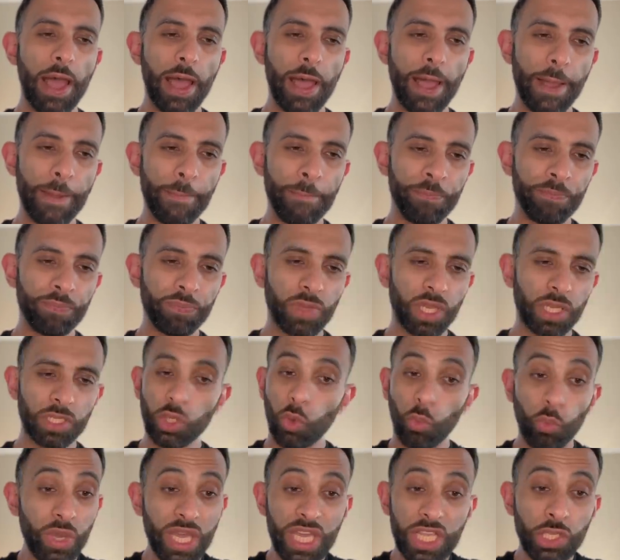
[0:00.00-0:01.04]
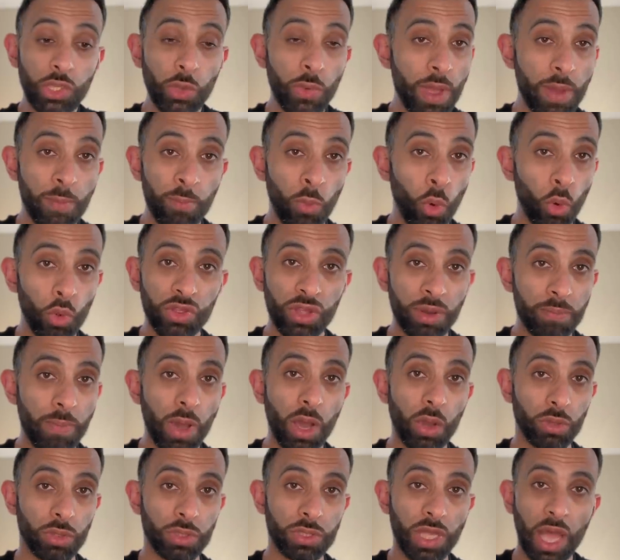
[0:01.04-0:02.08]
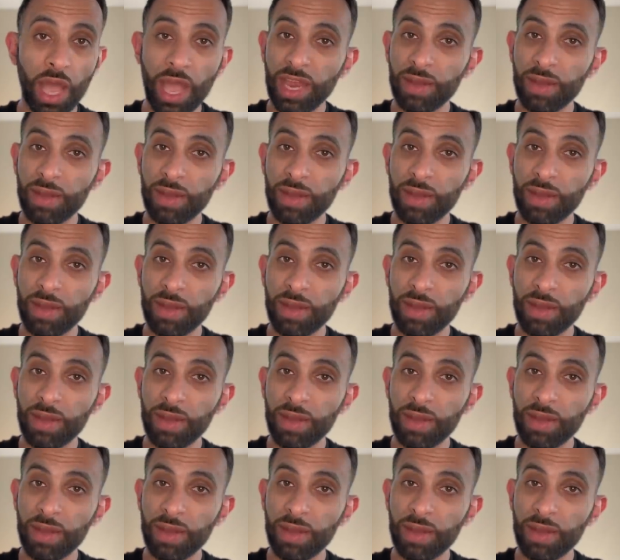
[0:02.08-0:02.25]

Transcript: Um, so we do it more than most.